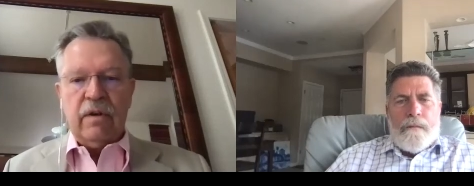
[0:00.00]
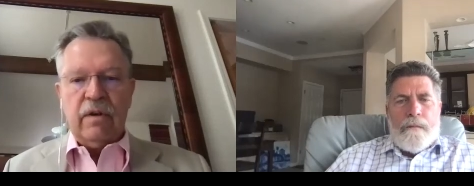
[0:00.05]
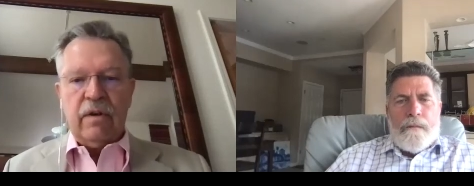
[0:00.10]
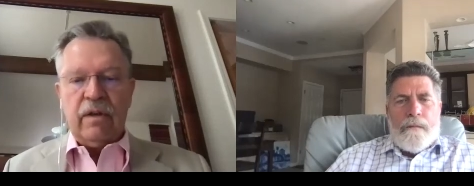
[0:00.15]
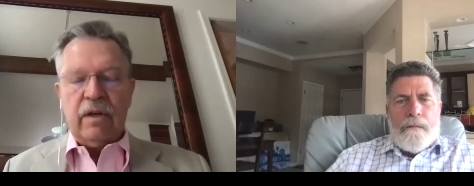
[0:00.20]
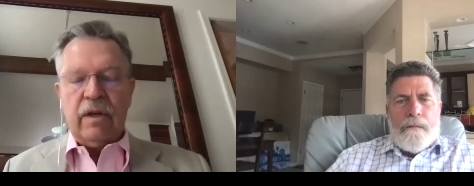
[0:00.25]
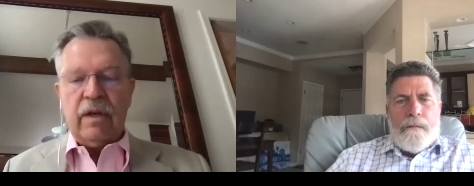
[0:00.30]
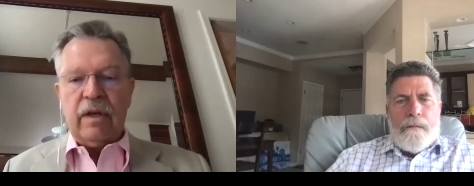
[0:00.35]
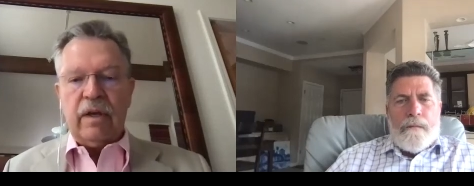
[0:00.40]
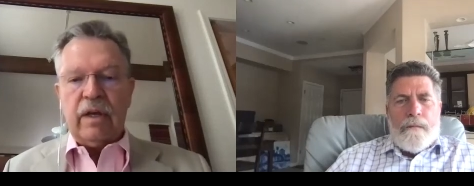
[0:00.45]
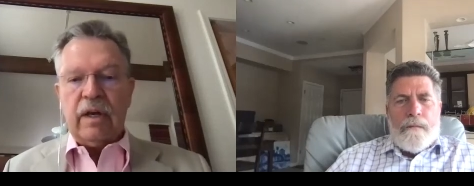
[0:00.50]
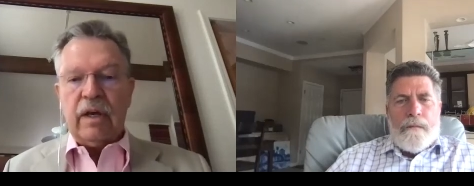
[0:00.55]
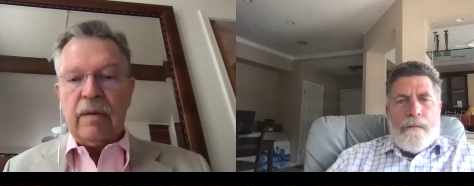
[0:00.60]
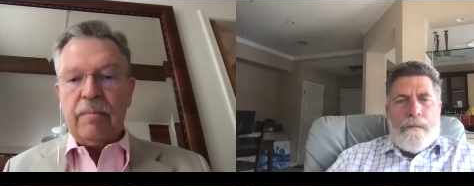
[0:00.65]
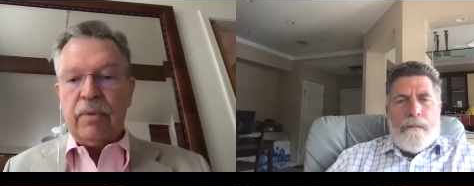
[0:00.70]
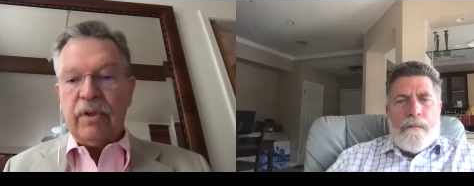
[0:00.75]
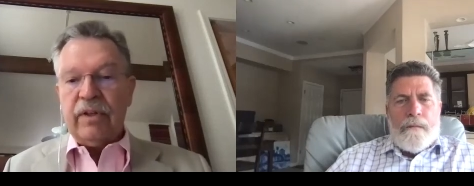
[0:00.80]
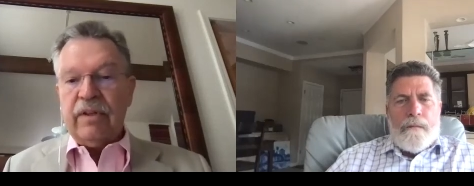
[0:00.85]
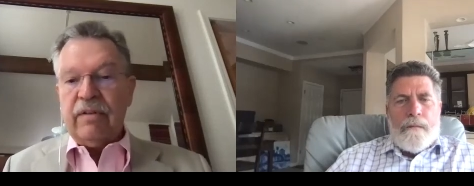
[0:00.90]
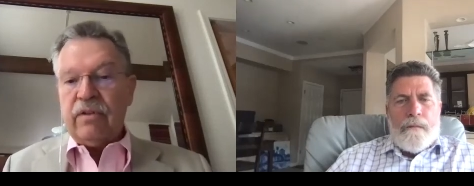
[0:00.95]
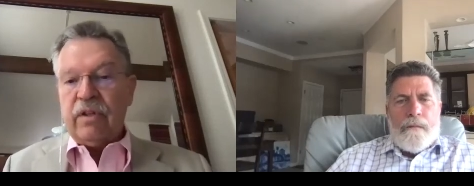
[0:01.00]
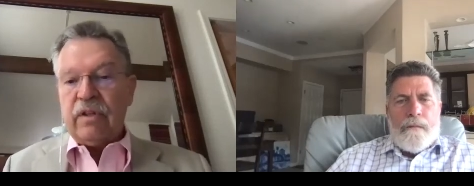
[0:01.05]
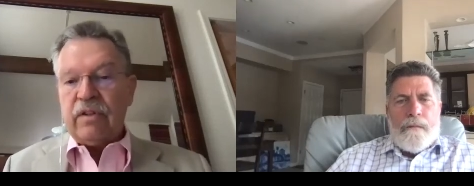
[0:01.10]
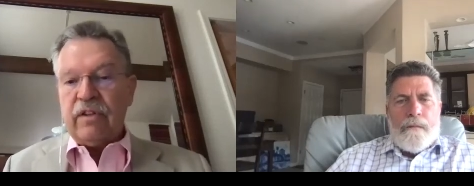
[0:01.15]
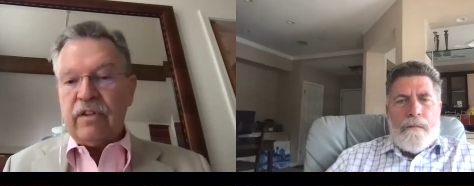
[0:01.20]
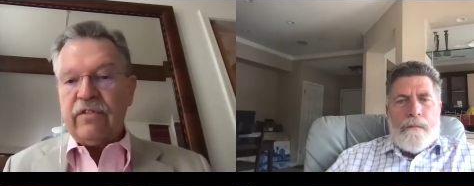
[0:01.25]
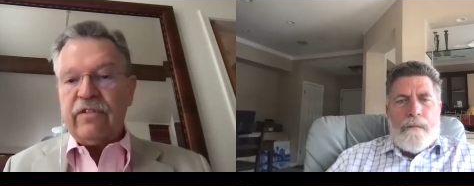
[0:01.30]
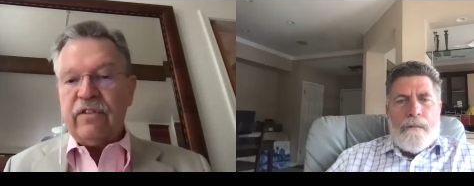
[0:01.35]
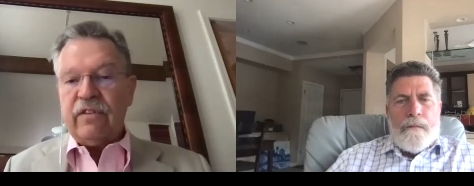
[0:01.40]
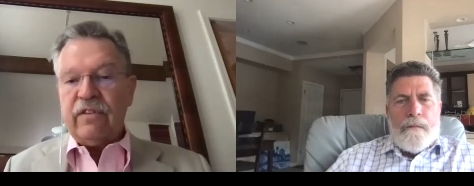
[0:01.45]
Speaker 1: And I believe that
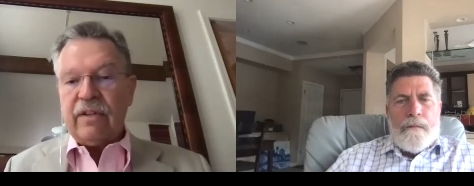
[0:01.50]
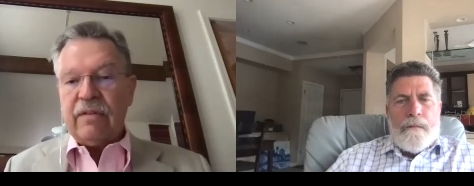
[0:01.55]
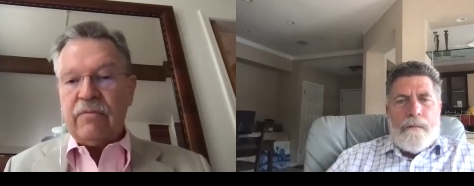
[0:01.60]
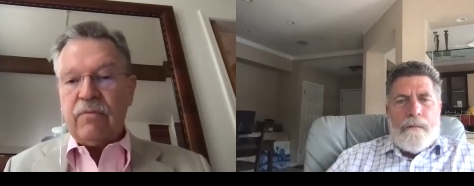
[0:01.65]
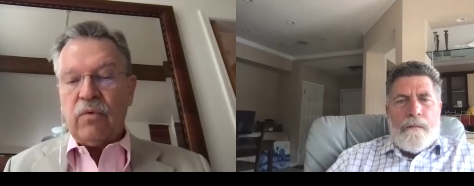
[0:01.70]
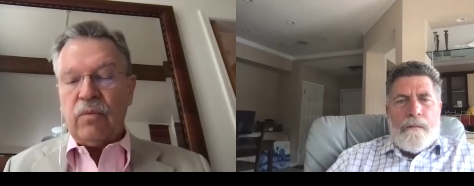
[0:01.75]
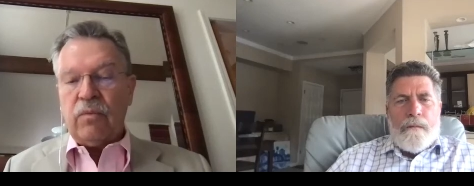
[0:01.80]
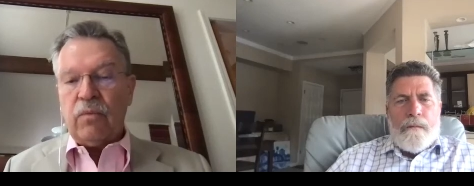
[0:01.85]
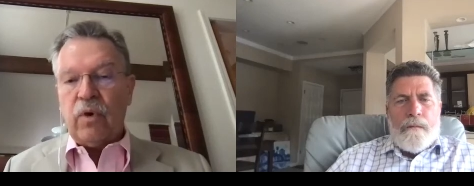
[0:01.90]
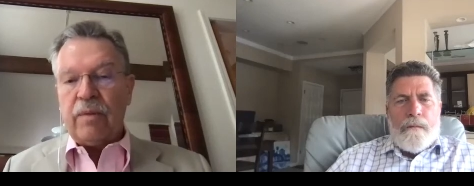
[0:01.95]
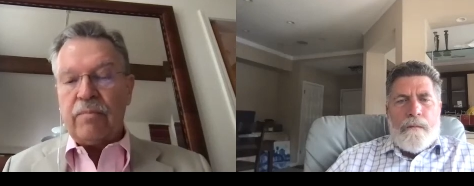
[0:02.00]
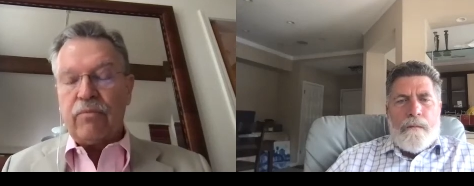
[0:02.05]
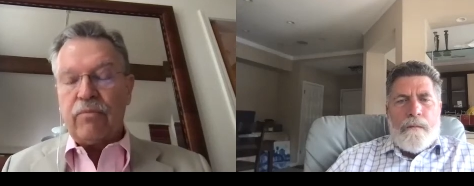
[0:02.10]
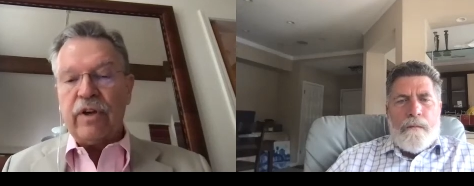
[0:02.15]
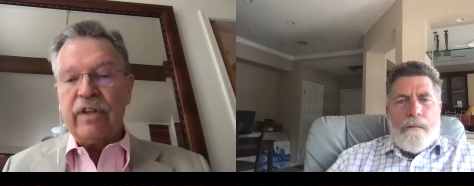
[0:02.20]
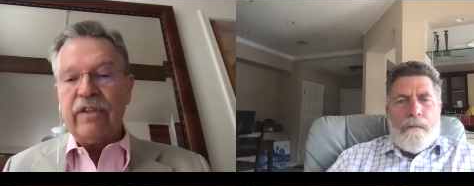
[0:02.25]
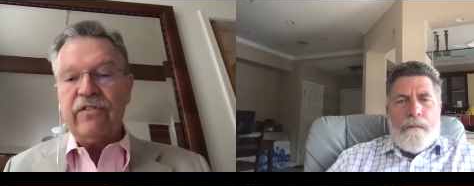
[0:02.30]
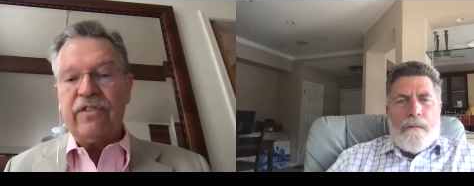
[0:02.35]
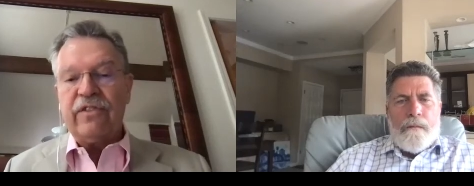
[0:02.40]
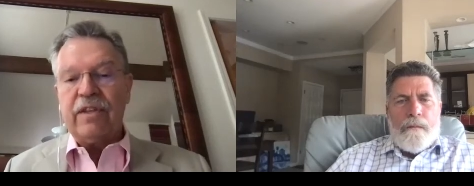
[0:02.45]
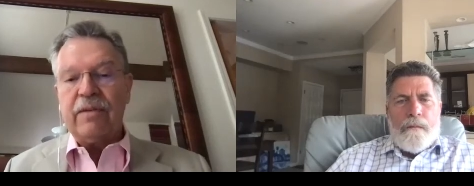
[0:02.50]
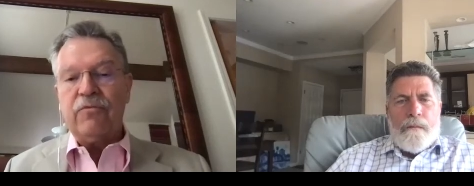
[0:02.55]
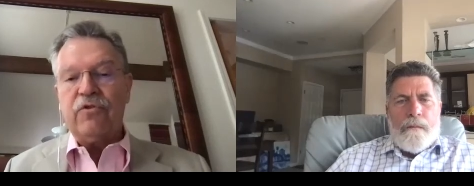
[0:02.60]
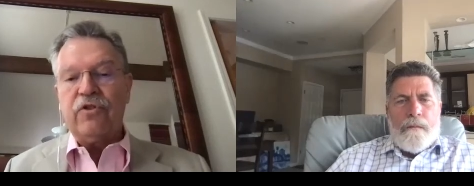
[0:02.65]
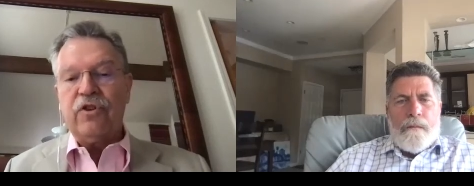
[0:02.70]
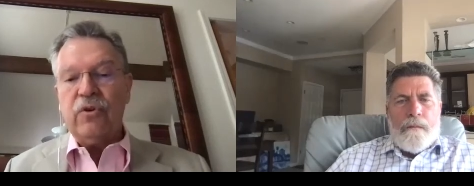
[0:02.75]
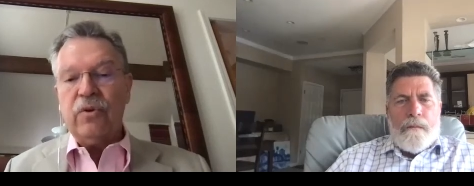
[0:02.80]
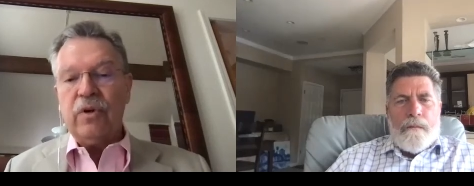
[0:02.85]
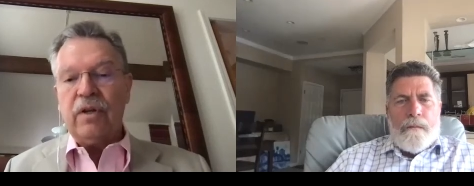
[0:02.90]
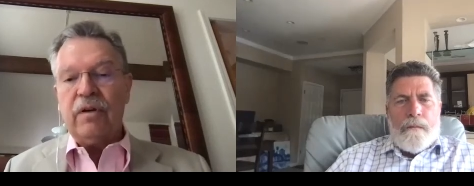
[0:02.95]
this is what brings them
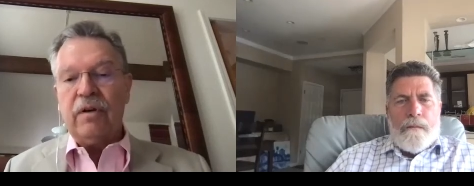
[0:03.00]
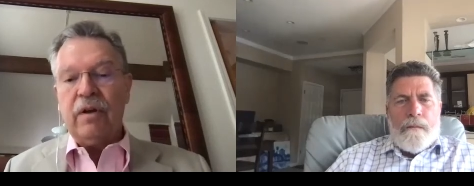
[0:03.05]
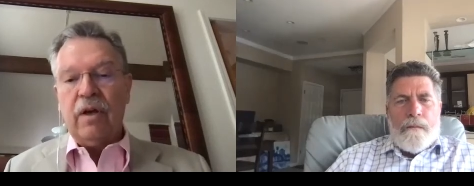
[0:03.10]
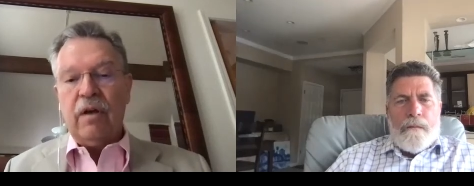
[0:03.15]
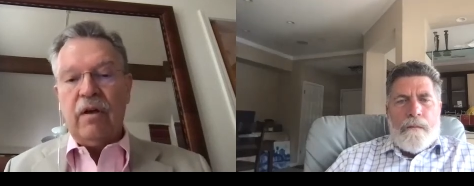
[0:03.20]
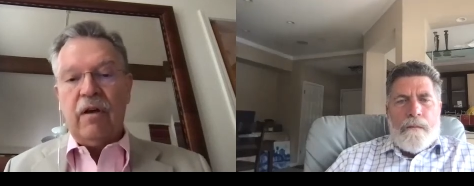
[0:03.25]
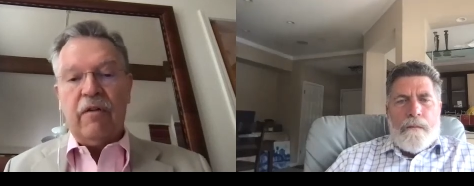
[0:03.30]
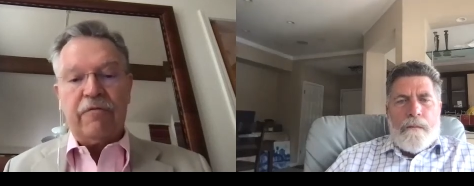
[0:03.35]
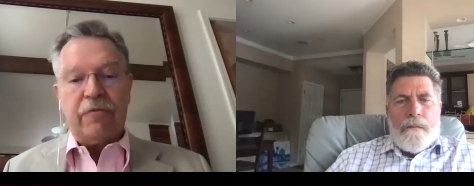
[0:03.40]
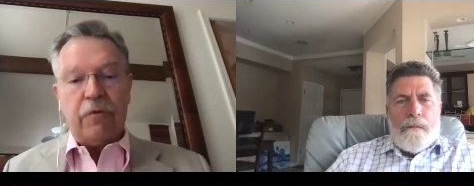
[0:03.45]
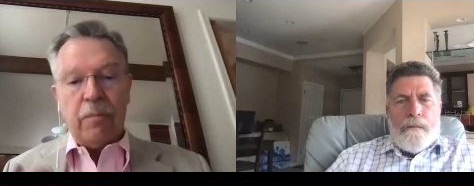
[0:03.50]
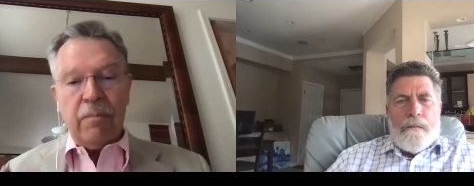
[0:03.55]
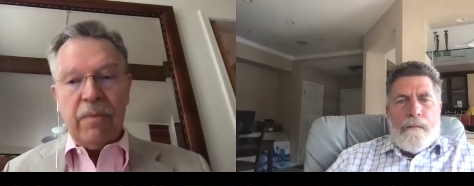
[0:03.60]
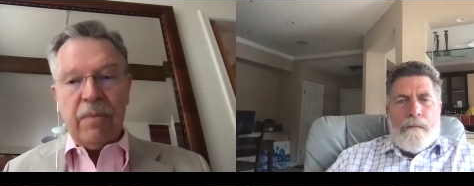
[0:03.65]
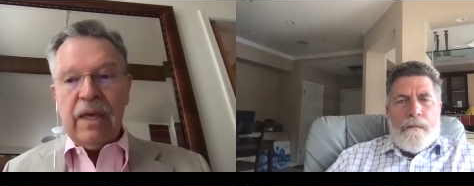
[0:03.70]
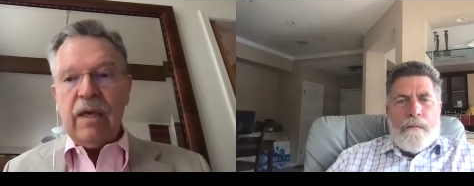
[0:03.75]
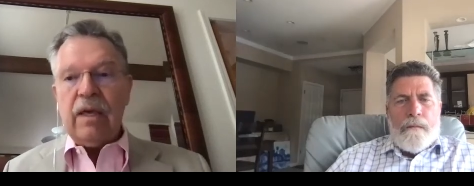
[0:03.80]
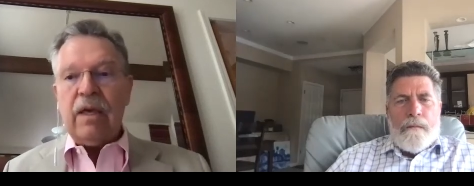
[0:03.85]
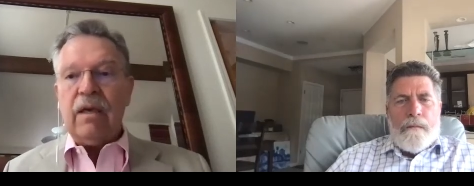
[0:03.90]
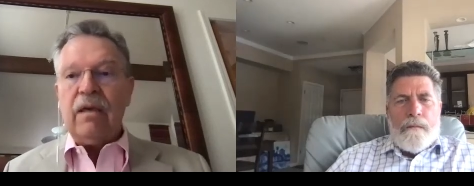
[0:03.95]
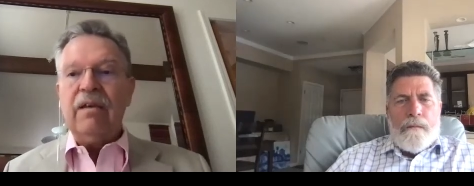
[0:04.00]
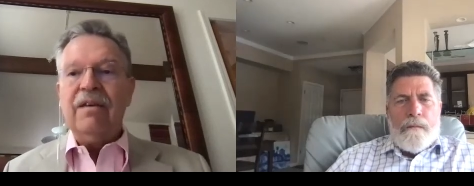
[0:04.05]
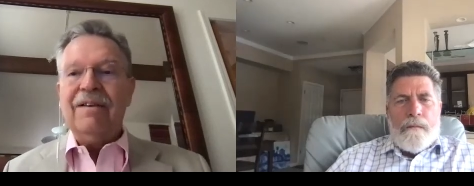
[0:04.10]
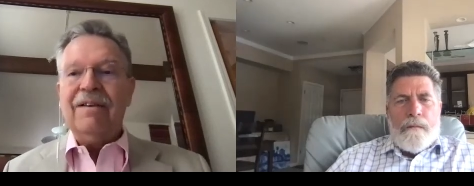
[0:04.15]
to it. For me,